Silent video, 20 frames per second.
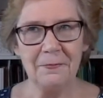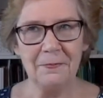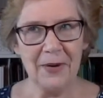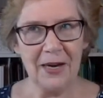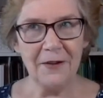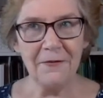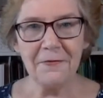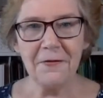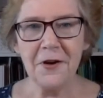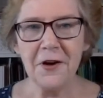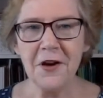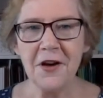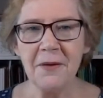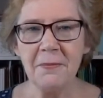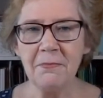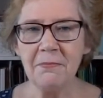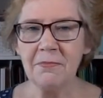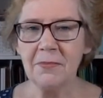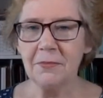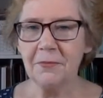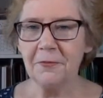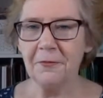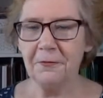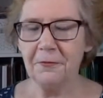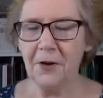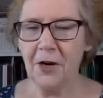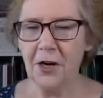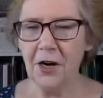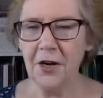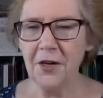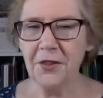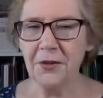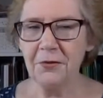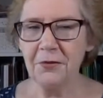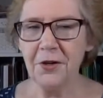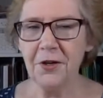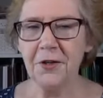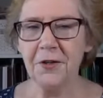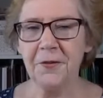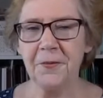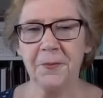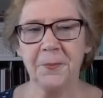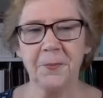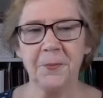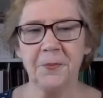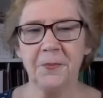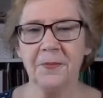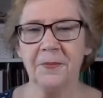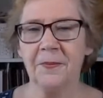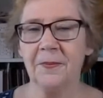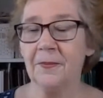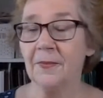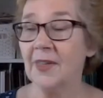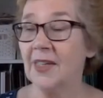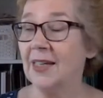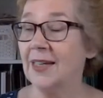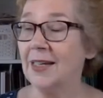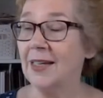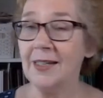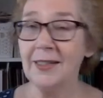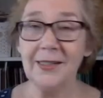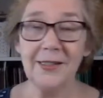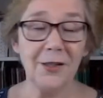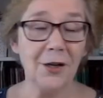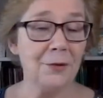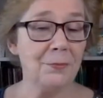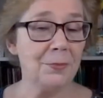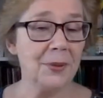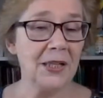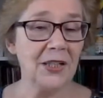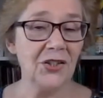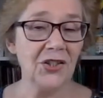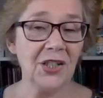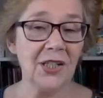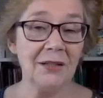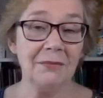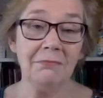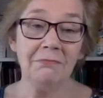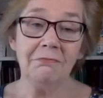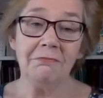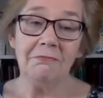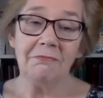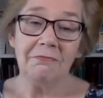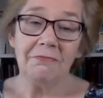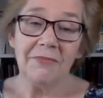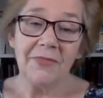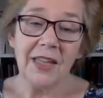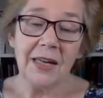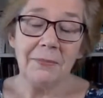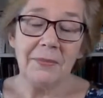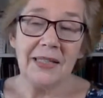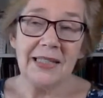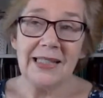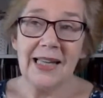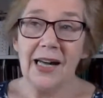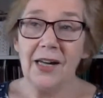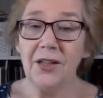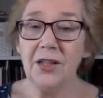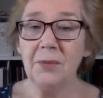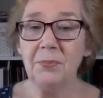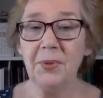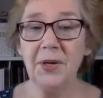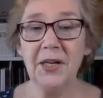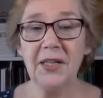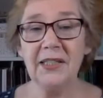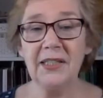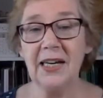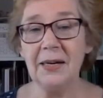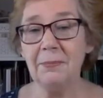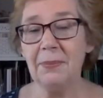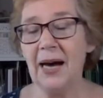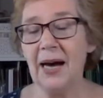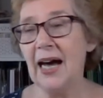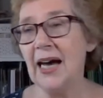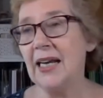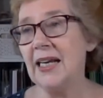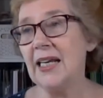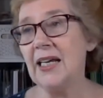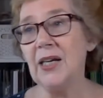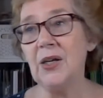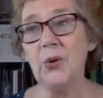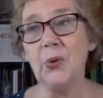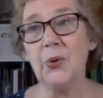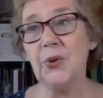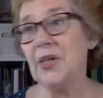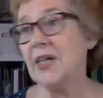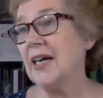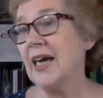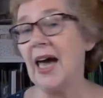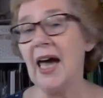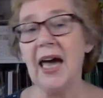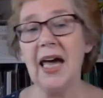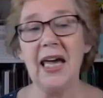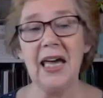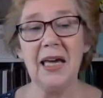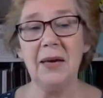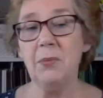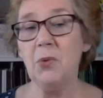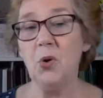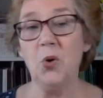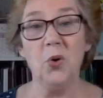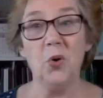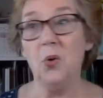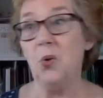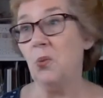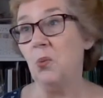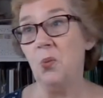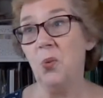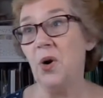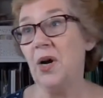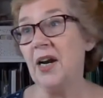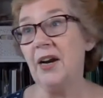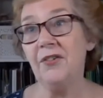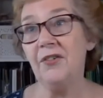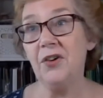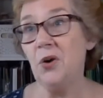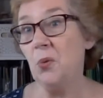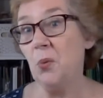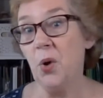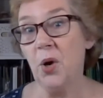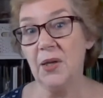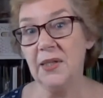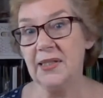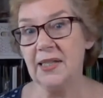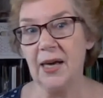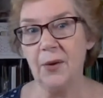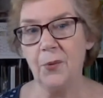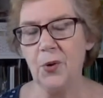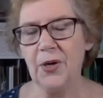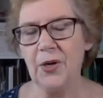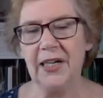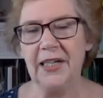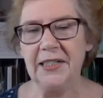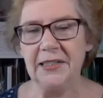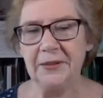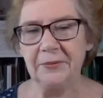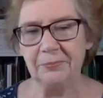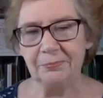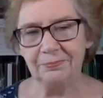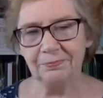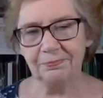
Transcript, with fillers: Be firm. Follow through. Kids don't pitch in they miss out on the birthday party or the game or whatever it was they wanted.